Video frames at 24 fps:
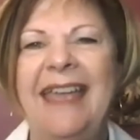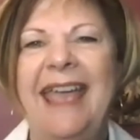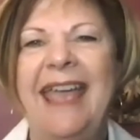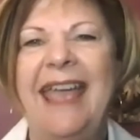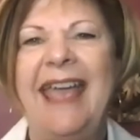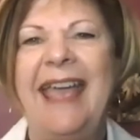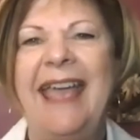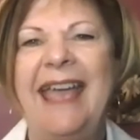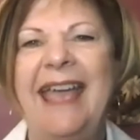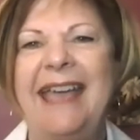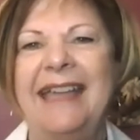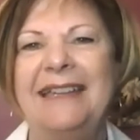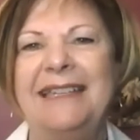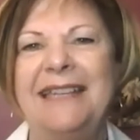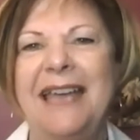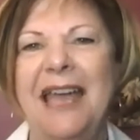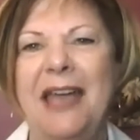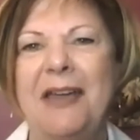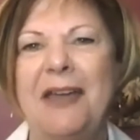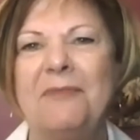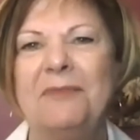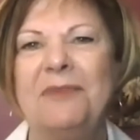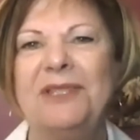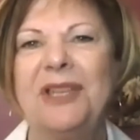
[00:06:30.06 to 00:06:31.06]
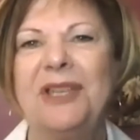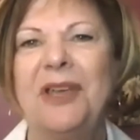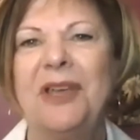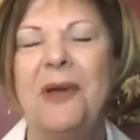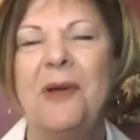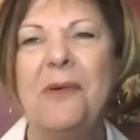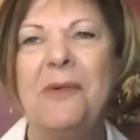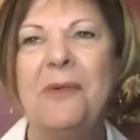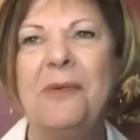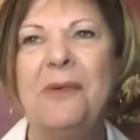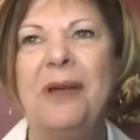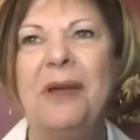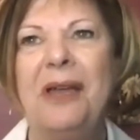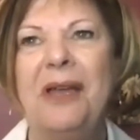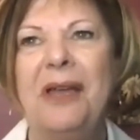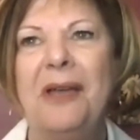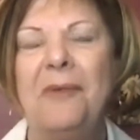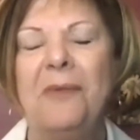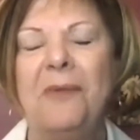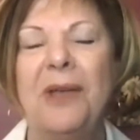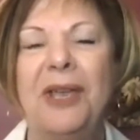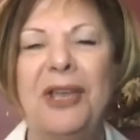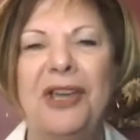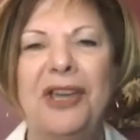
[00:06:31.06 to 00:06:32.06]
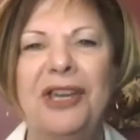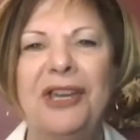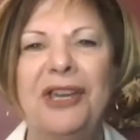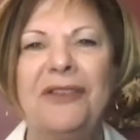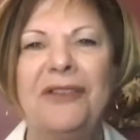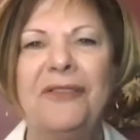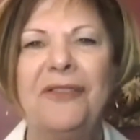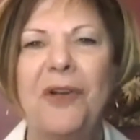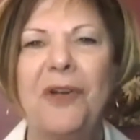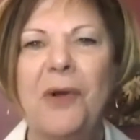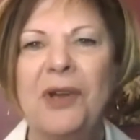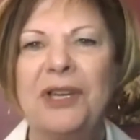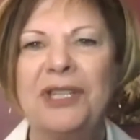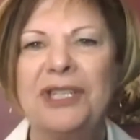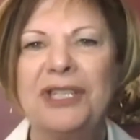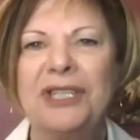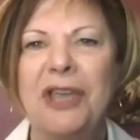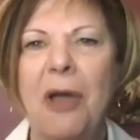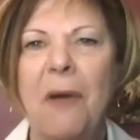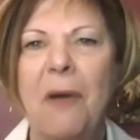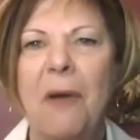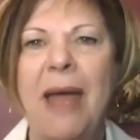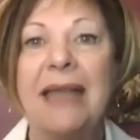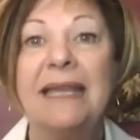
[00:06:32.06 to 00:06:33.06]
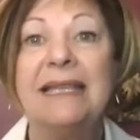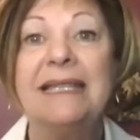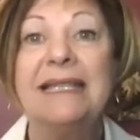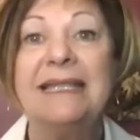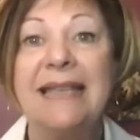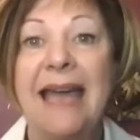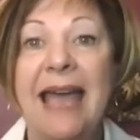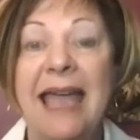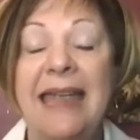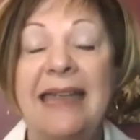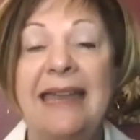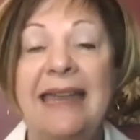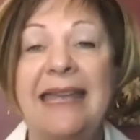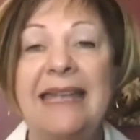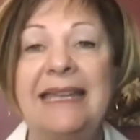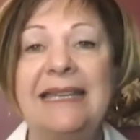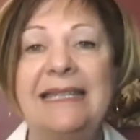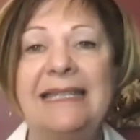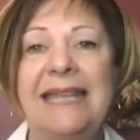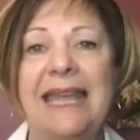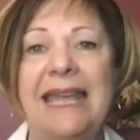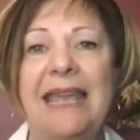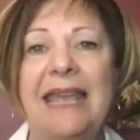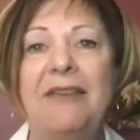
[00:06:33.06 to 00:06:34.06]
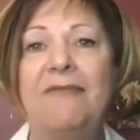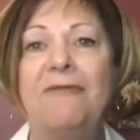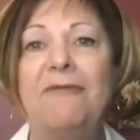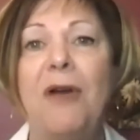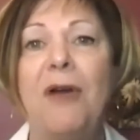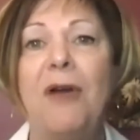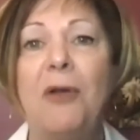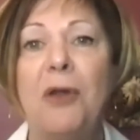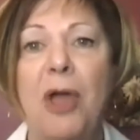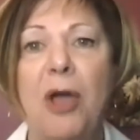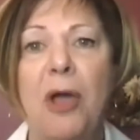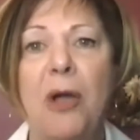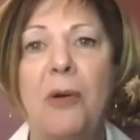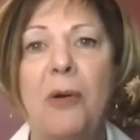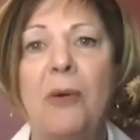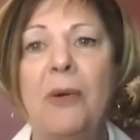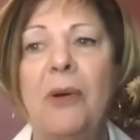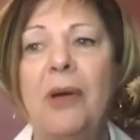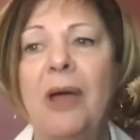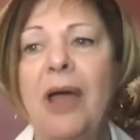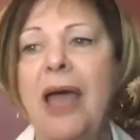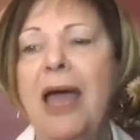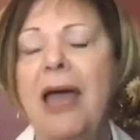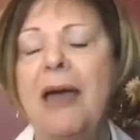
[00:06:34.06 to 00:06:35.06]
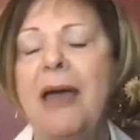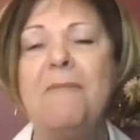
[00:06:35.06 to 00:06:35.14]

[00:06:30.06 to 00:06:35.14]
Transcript: and so we couldn't, of course, go on site and take photo